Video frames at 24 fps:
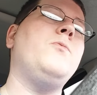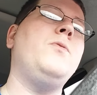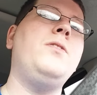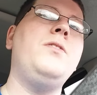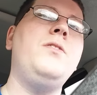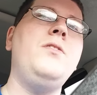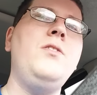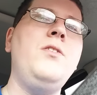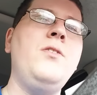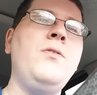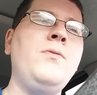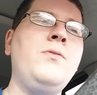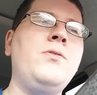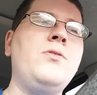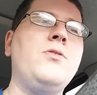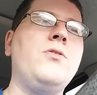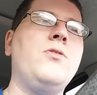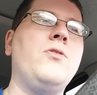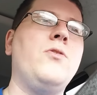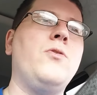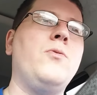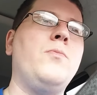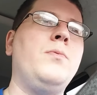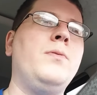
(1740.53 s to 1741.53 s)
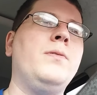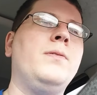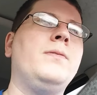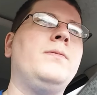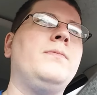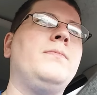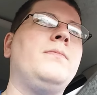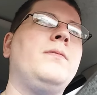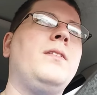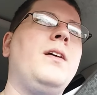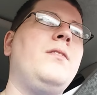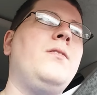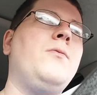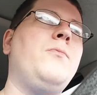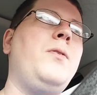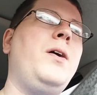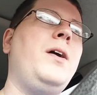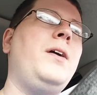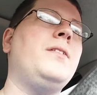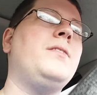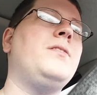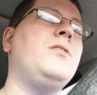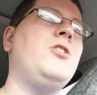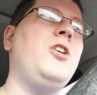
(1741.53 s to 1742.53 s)
with YouTube, the
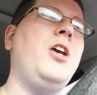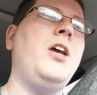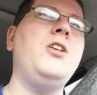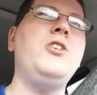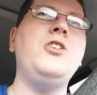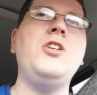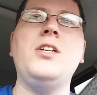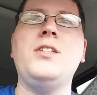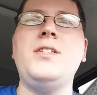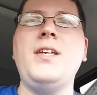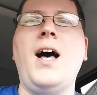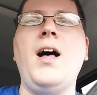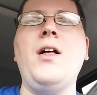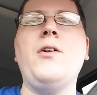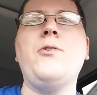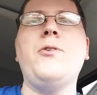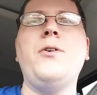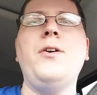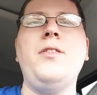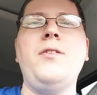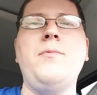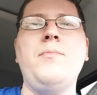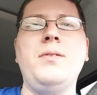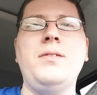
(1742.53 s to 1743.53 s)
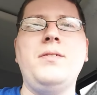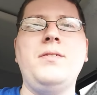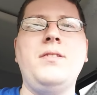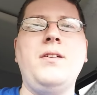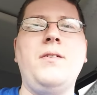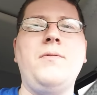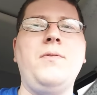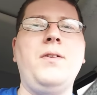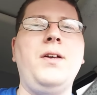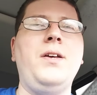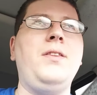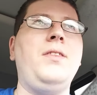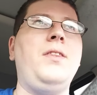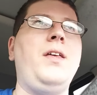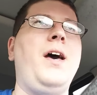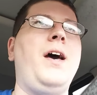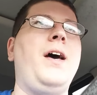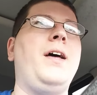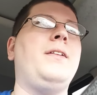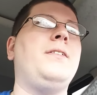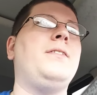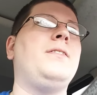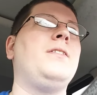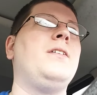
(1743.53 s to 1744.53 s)
way it's changing its algorithm and stuff like
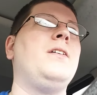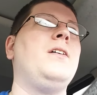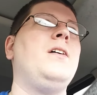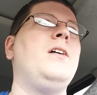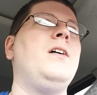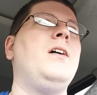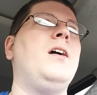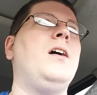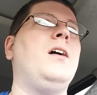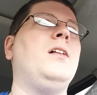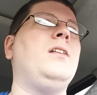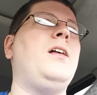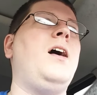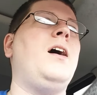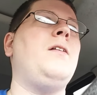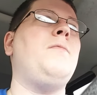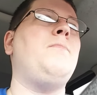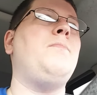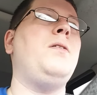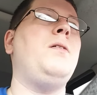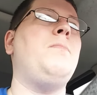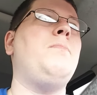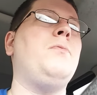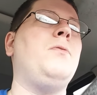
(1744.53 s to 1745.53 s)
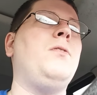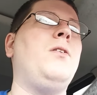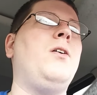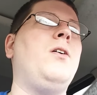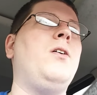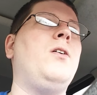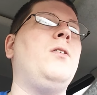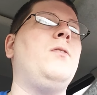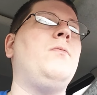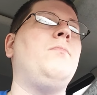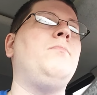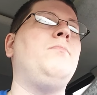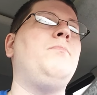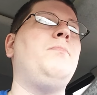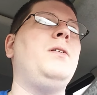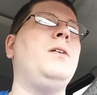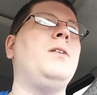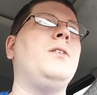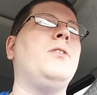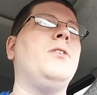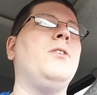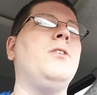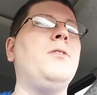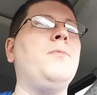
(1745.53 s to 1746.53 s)
that, a lot of people are
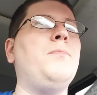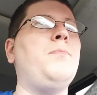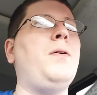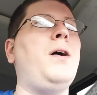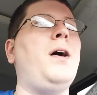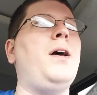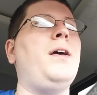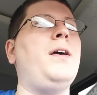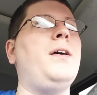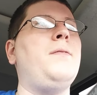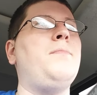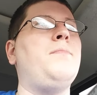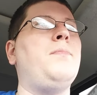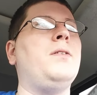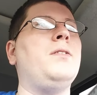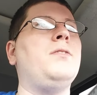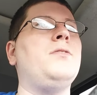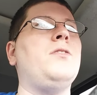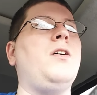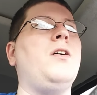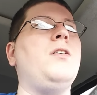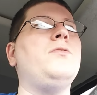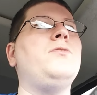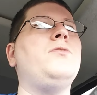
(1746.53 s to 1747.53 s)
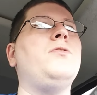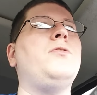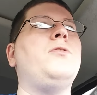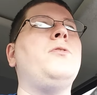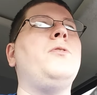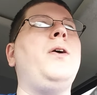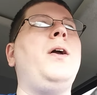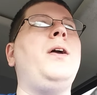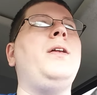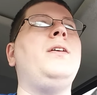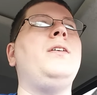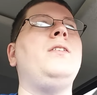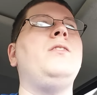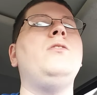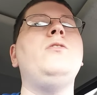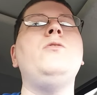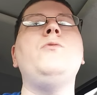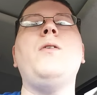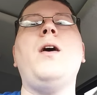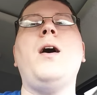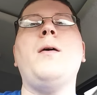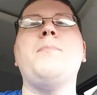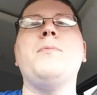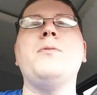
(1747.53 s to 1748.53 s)
being hurt by it, but it's also creating
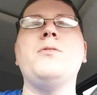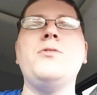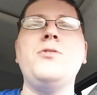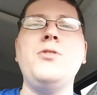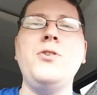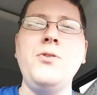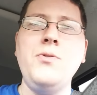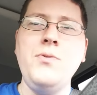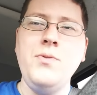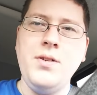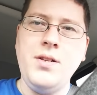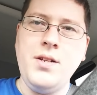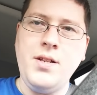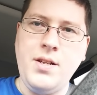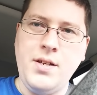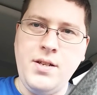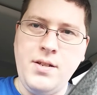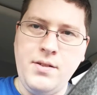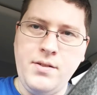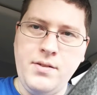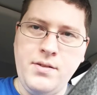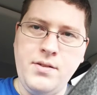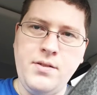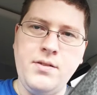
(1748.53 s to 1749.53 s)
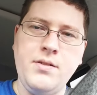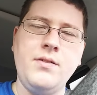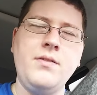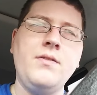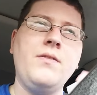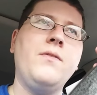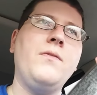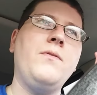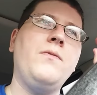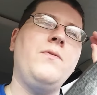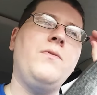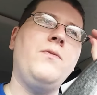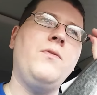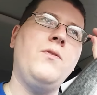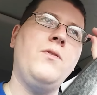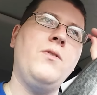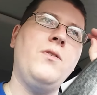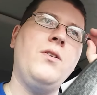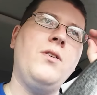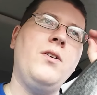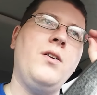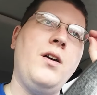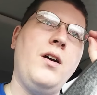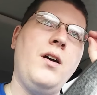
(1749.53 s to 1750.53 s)
new opportunities
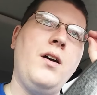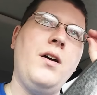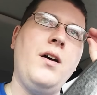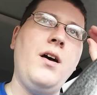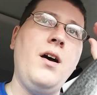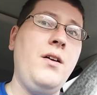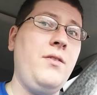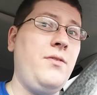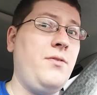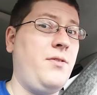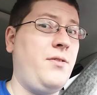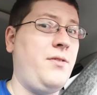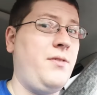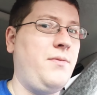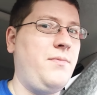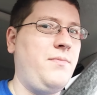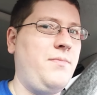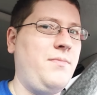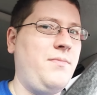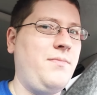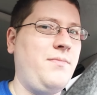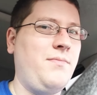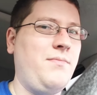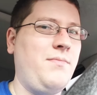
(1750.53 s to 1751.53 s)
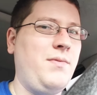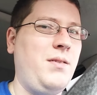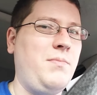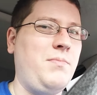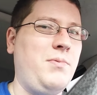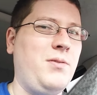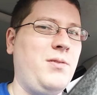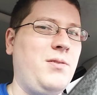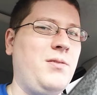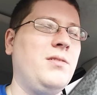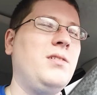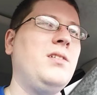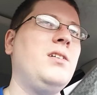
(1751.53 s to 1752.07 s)
for other people.